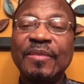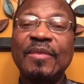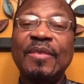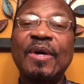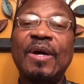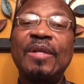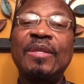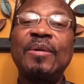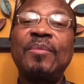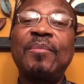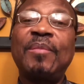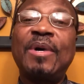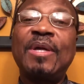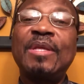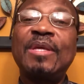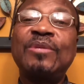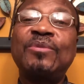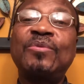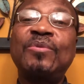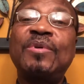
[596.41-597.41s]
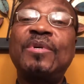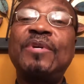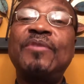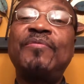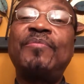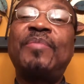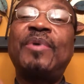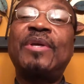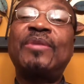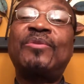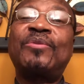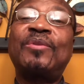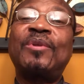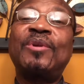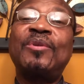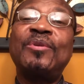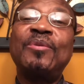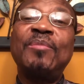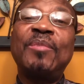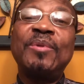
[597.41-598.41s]
Now the mothers who give birth to the
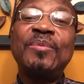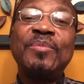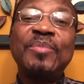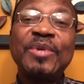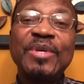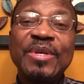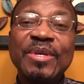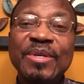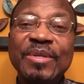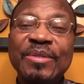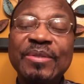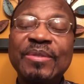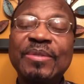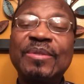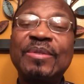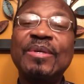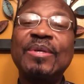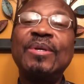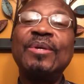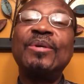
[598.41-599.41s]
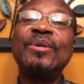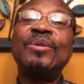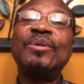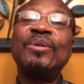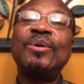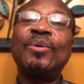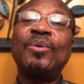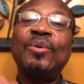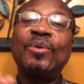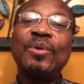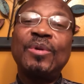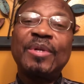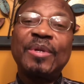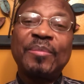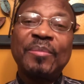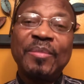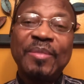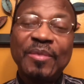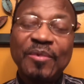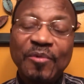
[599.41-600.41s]
human beings The older
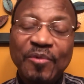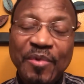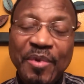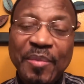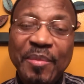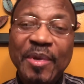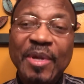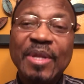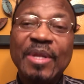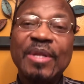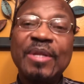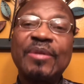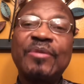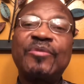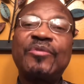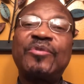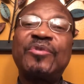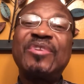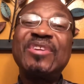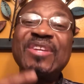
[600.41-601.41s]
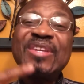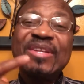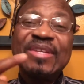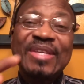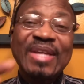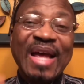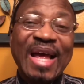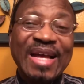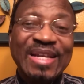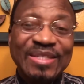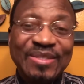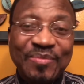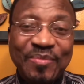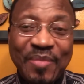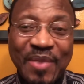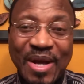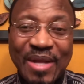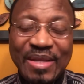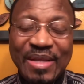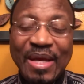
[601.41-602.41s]
women treat as
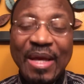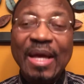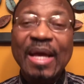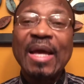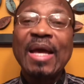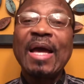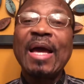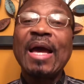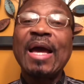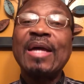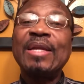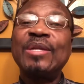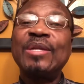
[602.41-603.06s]
mother, and the